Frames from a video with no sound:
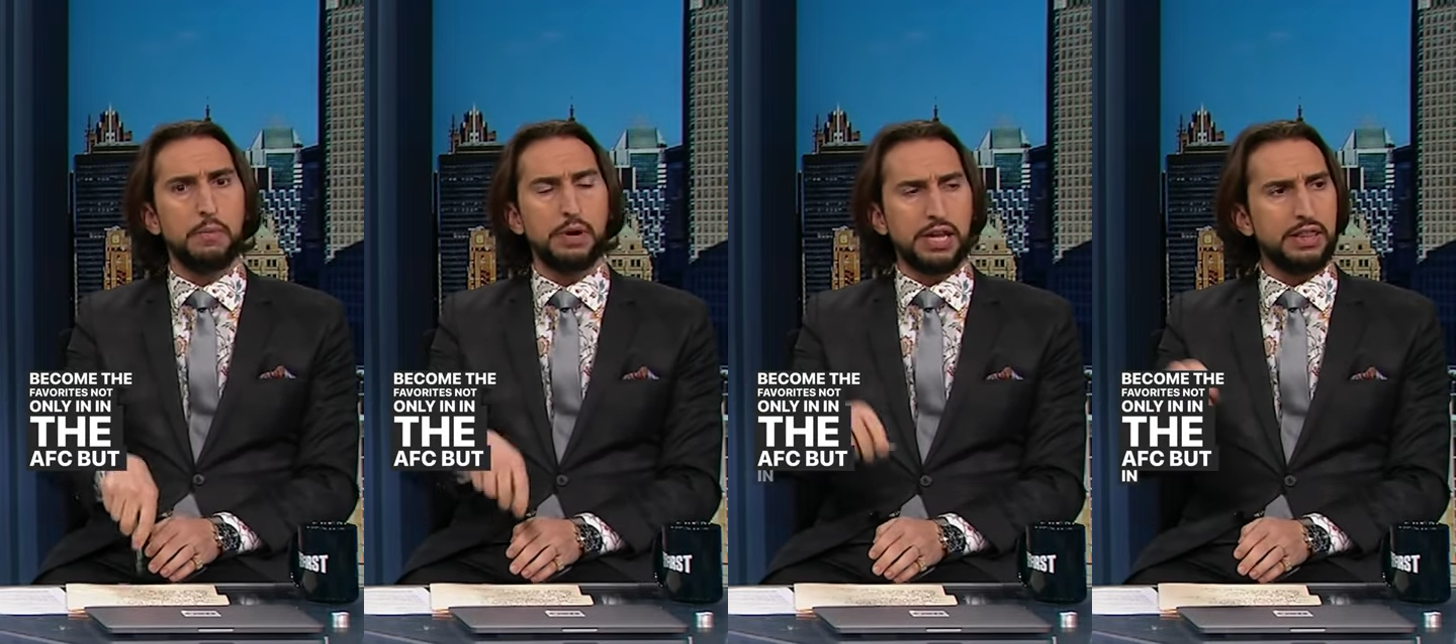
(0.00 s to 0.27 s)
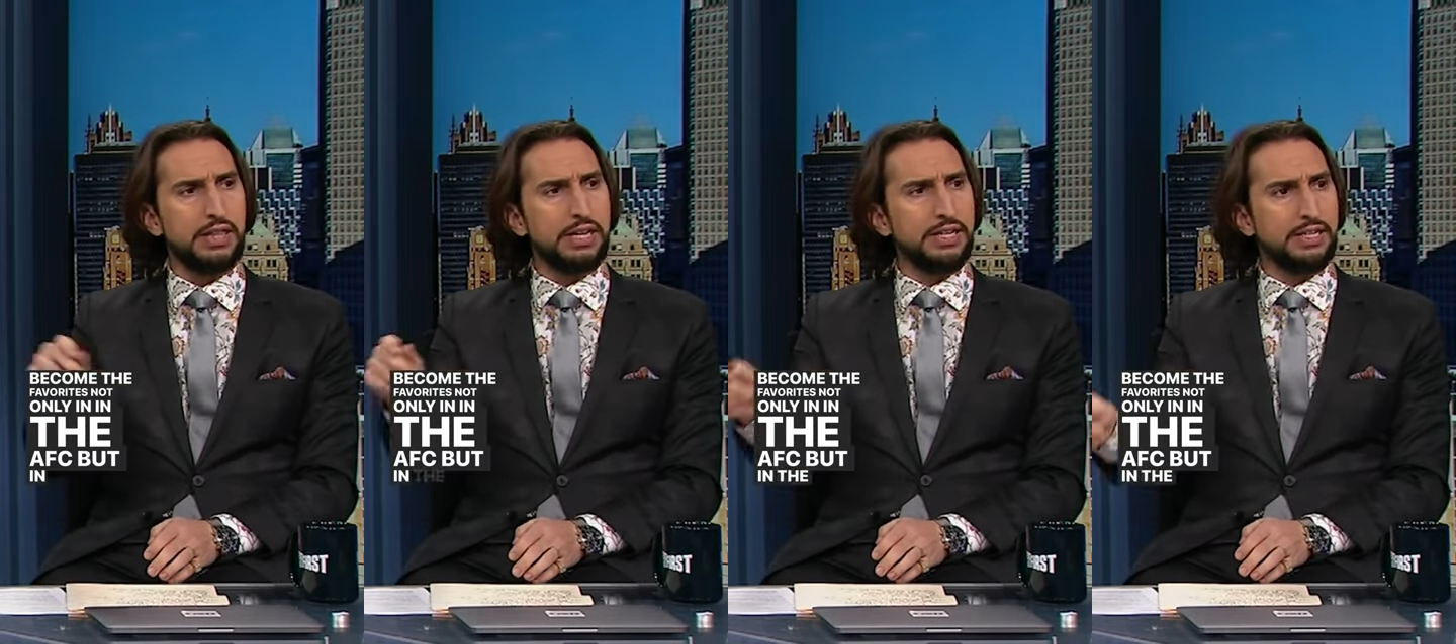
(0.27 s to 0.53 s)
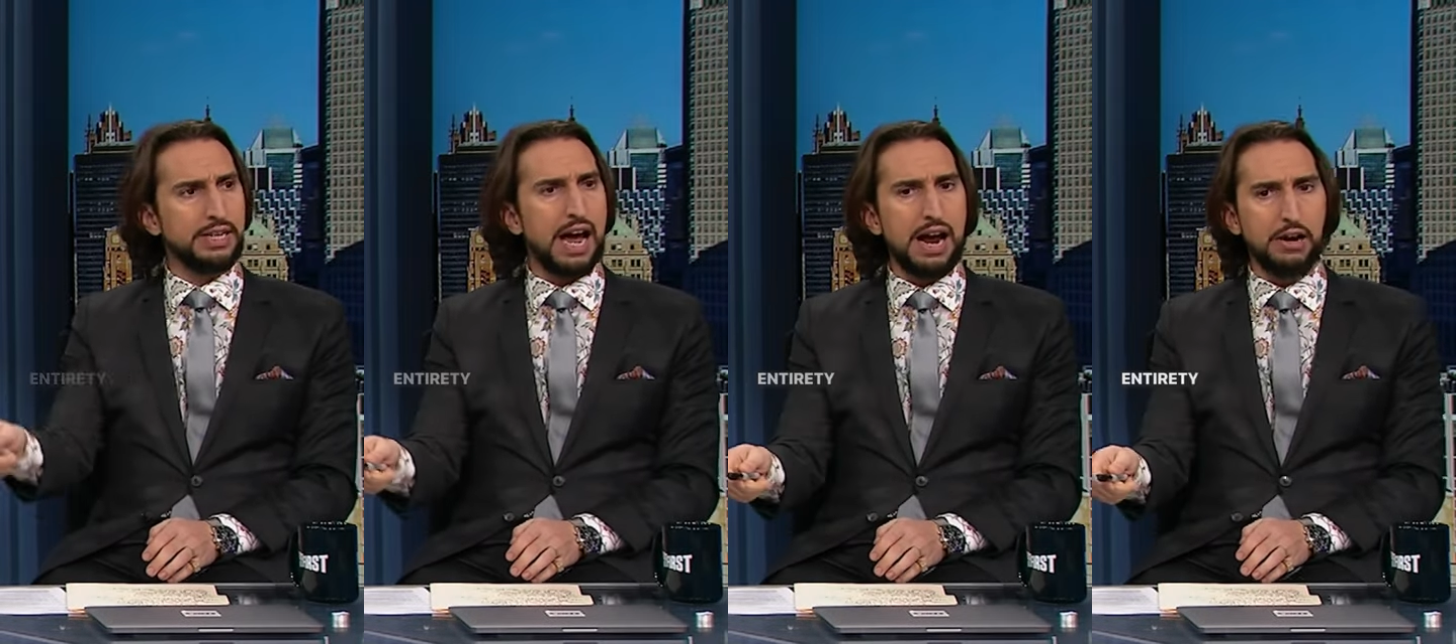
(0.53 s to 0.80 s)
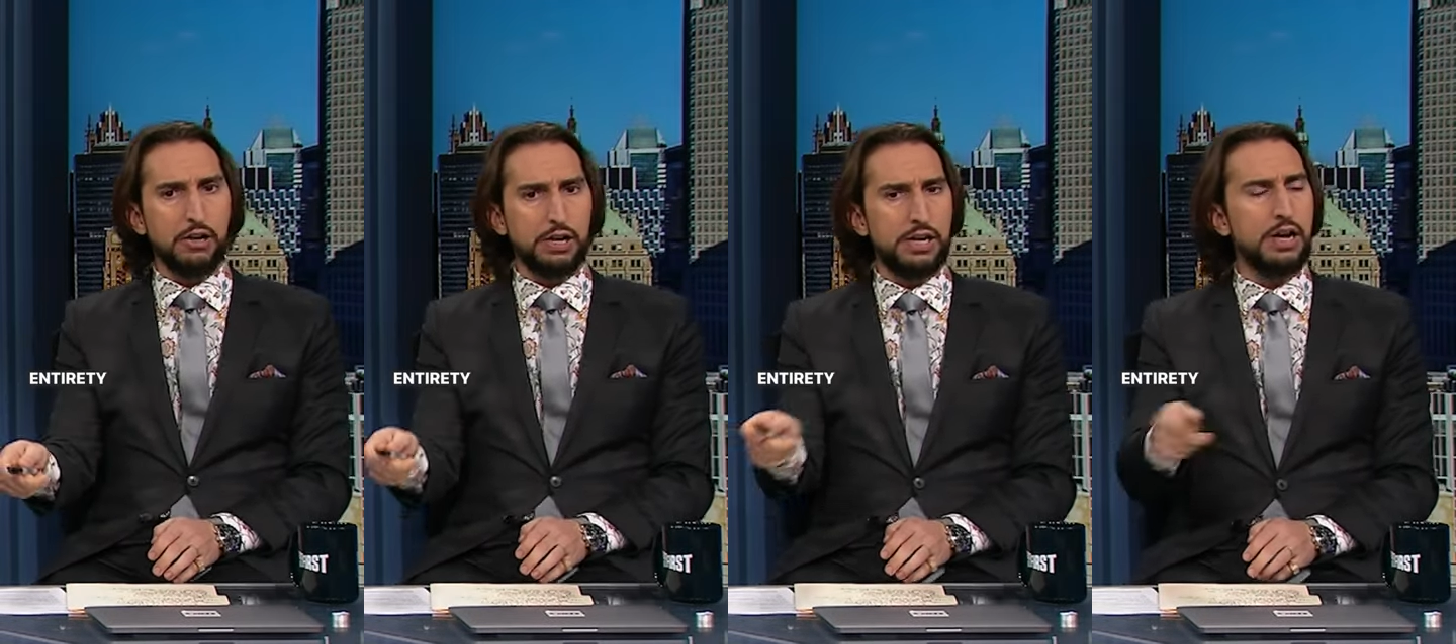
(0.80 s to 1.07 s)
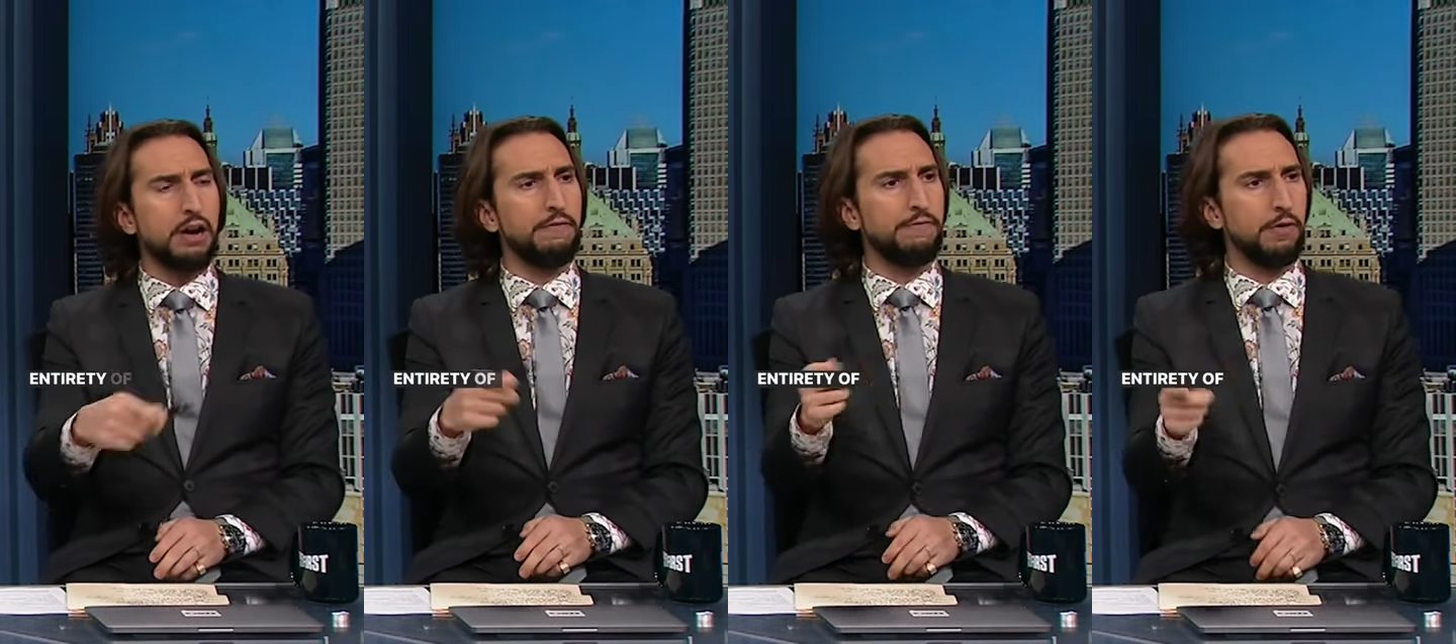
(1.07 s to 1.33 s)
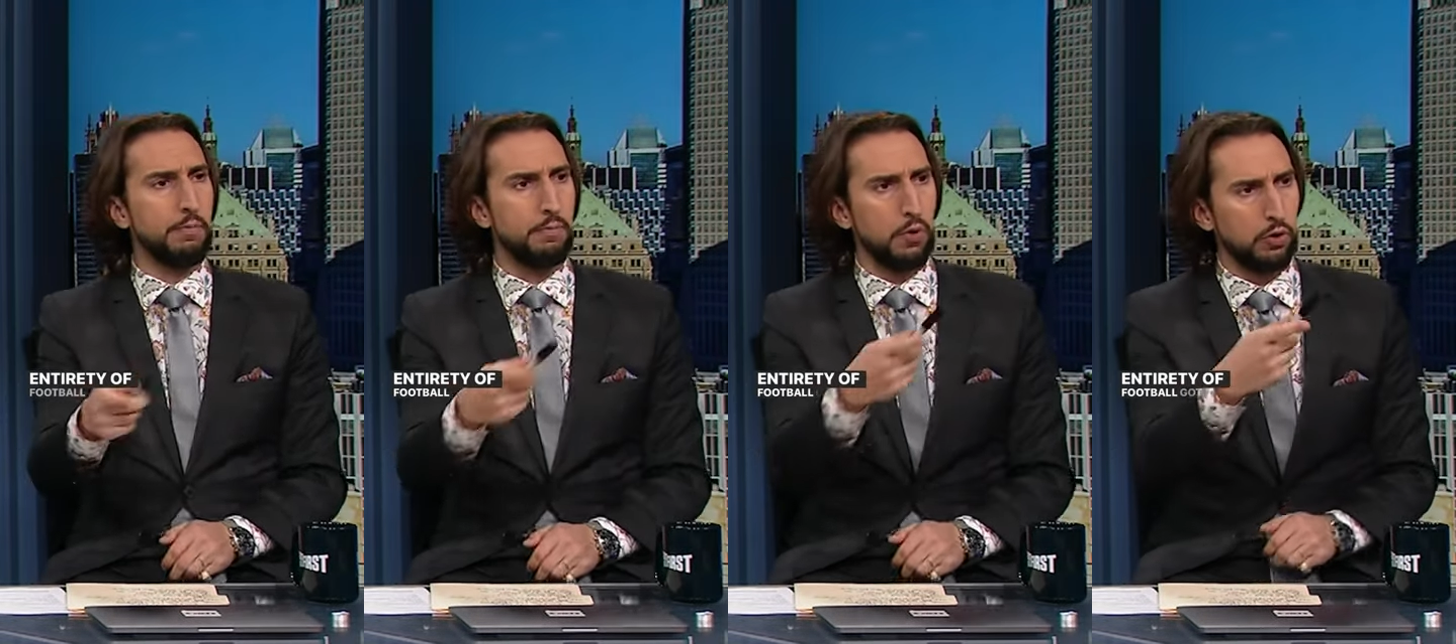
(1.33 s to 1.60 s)
but in the entirety of
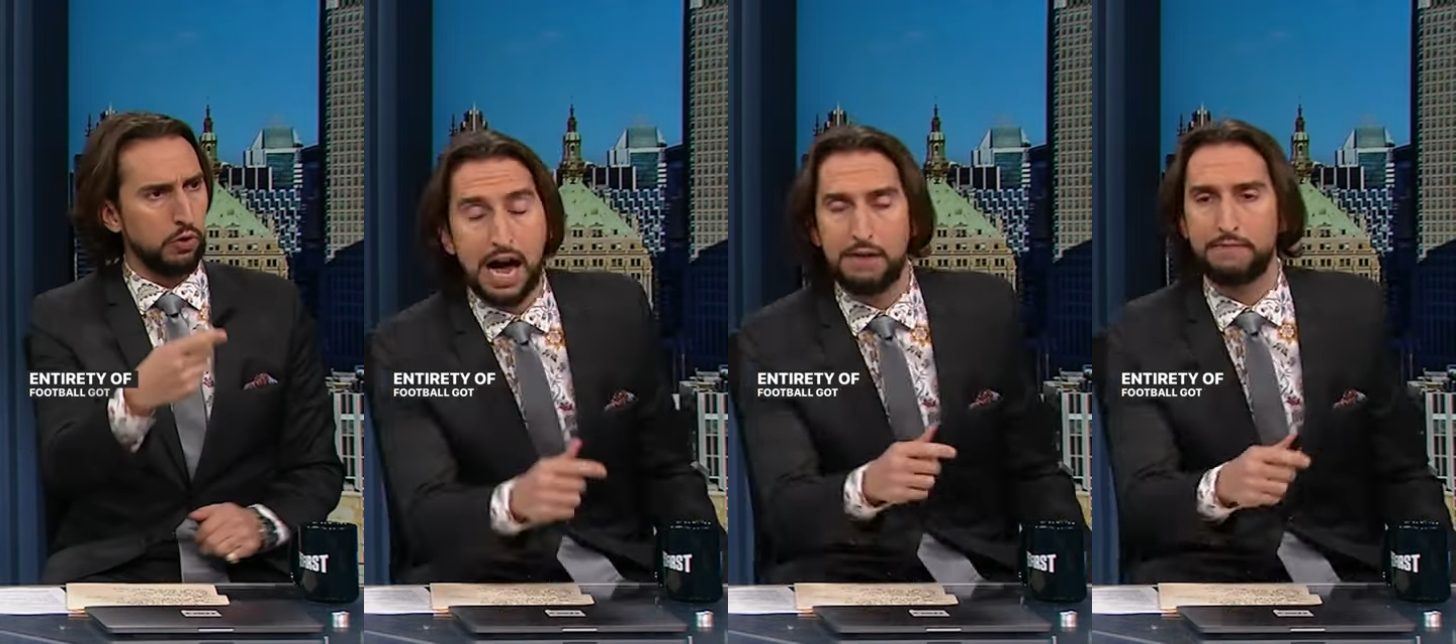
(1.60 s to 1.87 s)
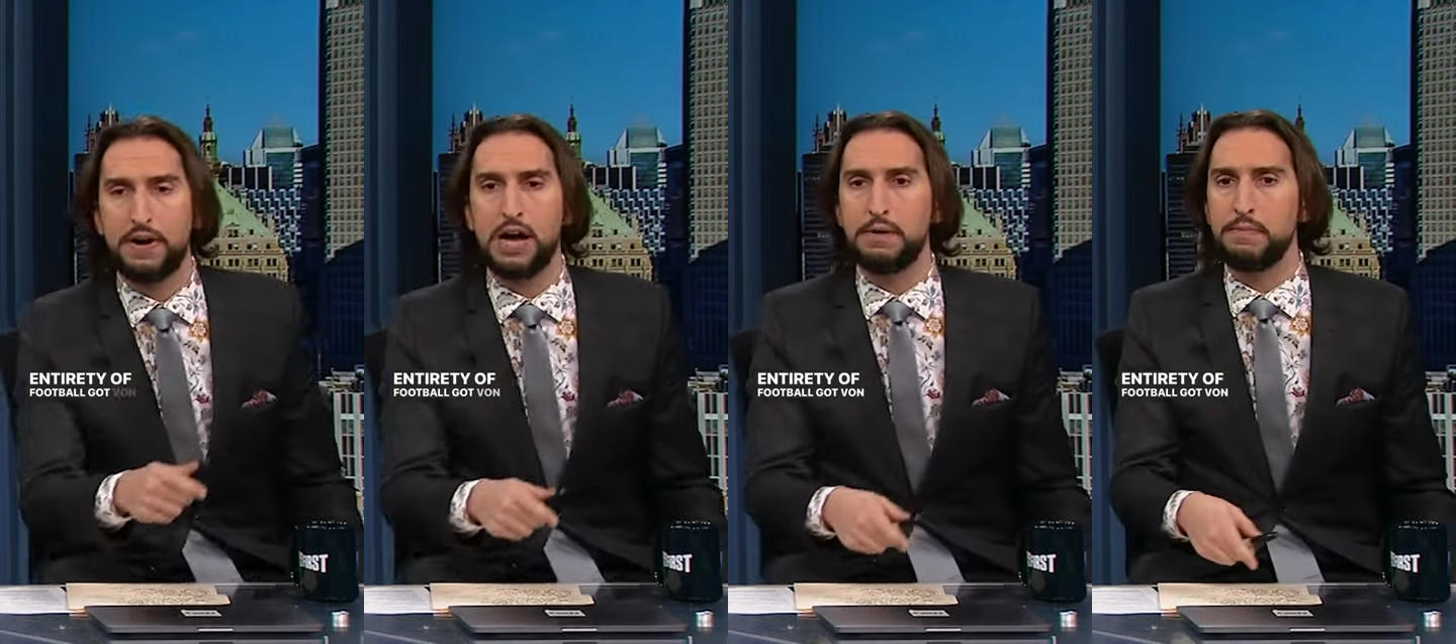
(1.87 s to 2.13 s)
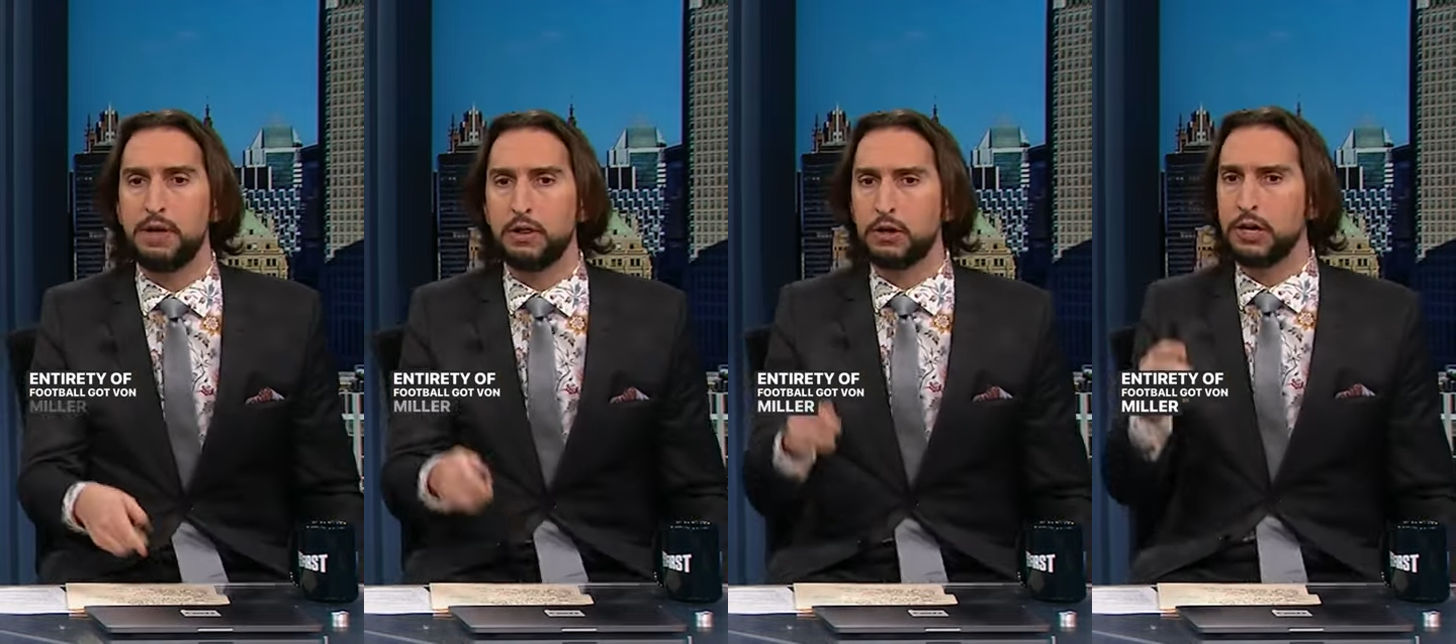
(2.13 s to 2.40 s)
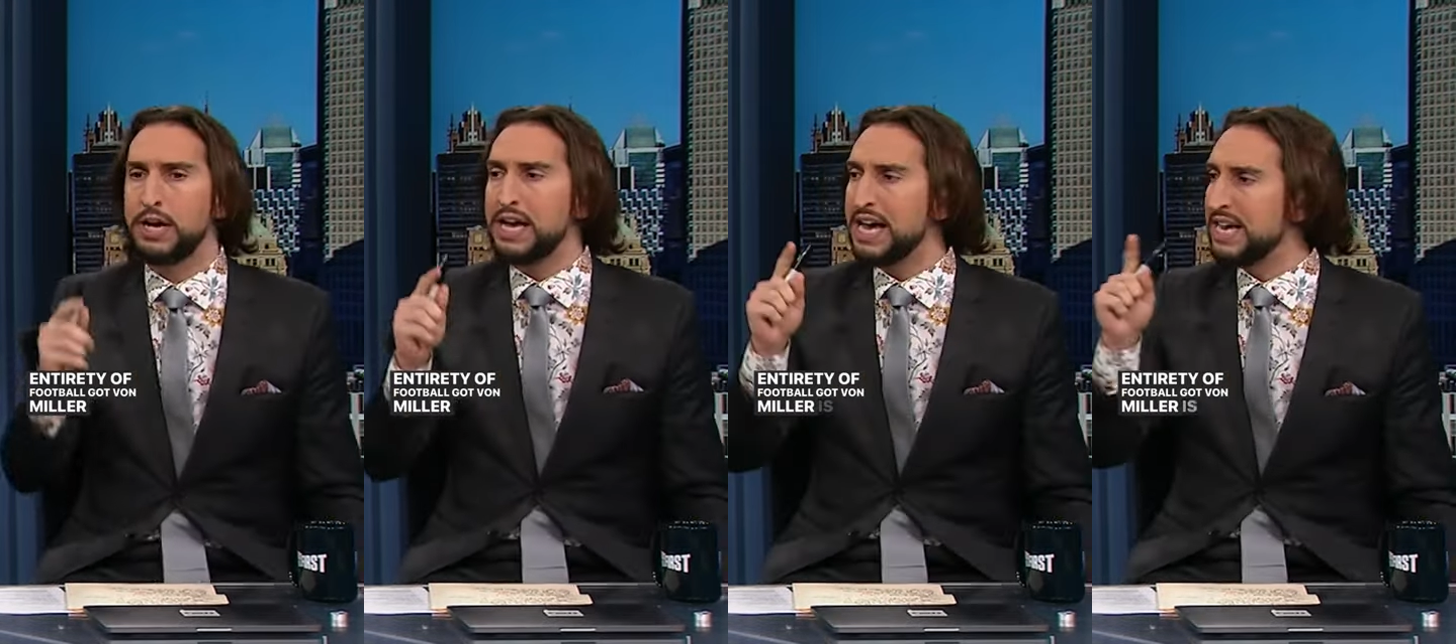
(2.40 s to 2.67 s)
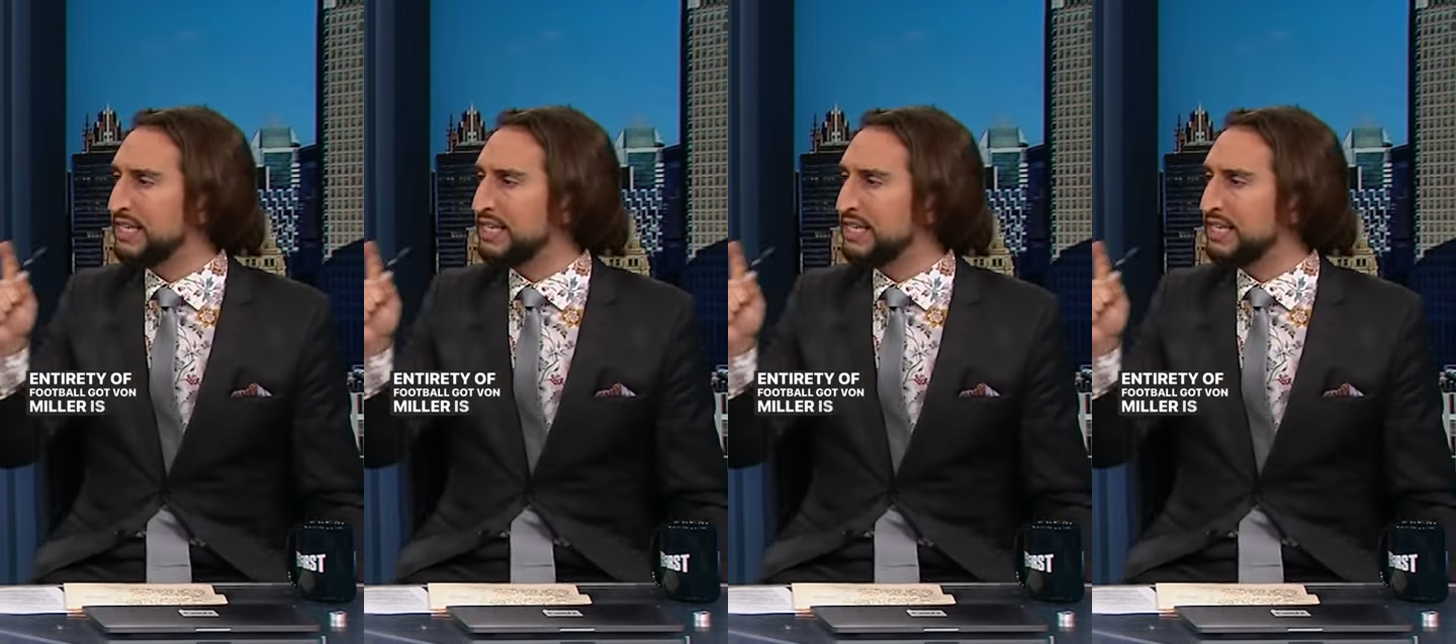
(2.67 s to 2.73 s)
football. Got Von Miller.